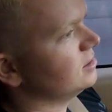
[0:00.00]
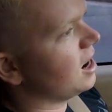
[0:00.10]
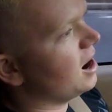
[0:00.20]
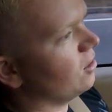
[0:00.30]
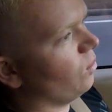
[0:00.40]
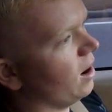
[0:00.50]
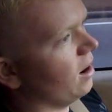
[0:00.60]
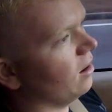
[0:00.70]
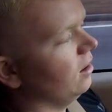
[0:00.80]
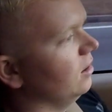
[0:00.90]
tire
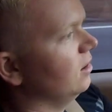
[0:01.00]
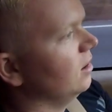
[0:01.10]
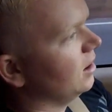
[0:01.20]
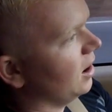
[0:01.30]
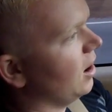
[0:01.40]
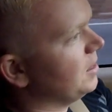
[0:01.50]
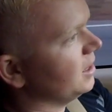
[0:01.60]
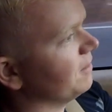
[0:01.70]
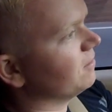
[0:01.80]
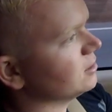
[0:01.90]
wear in the
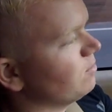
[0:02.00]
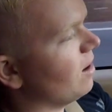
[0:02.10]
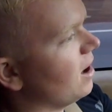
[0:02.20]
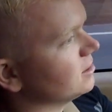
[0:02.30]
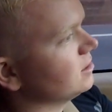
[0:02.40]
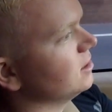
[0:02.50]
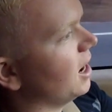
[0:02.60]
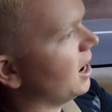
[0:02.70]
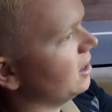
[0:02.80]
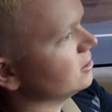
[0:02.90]
different spots,
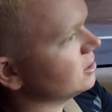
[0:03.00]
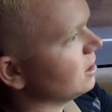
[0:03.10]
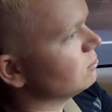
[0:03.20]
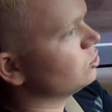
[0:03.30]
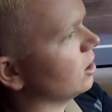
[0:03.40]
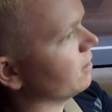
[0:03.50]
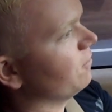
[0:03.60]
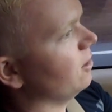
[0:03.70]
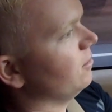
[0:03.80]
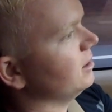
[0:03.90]
and there's a dump truck in
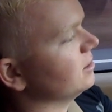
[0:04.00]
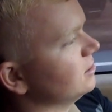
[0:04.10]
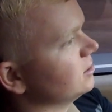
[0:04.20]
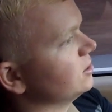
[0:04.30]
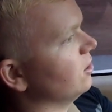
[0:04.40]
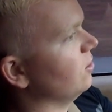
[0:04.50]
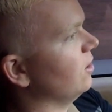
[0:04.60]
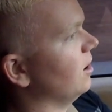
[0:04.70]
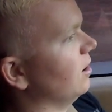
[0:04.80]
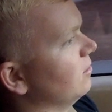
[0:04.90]
front of me, so
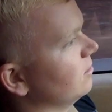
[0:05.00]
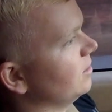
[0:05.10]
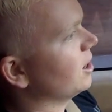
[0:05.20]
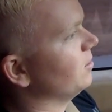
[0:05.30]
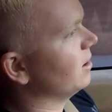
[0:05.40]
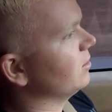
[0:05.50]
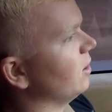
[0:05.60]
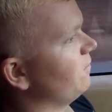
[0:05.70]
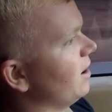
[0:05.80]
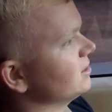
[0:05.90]
I'm not going to be able to
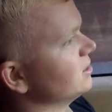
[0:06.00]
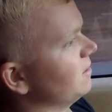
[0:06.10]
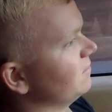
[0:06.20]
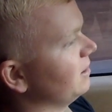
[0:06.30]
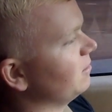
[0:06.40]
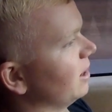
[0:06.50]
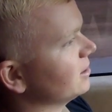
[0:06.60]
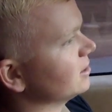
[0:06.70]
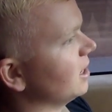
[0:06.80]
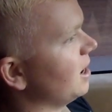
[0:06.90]
go fast enough to even make
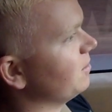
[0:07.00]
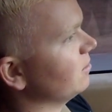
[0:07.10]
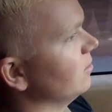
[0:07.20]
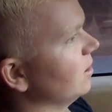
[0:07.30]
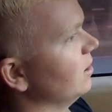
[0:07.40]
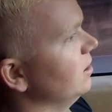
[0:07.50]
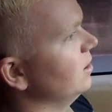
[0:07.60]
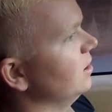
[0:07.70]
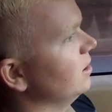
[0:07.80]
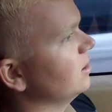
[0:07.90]
this happen, but
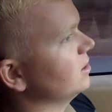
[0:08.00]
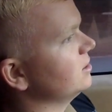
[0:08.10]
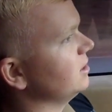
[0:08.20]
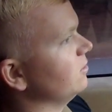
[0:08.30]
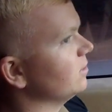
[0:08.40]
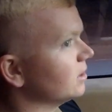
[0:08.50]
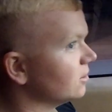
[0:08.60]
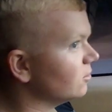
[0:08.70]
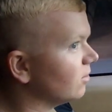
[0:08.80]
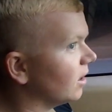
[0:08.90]
let's see what we can
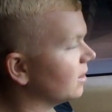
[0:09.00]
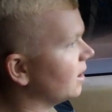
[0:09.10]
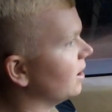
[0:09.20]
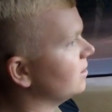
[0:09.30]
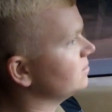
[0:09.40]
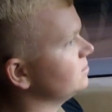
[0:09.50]
do about that.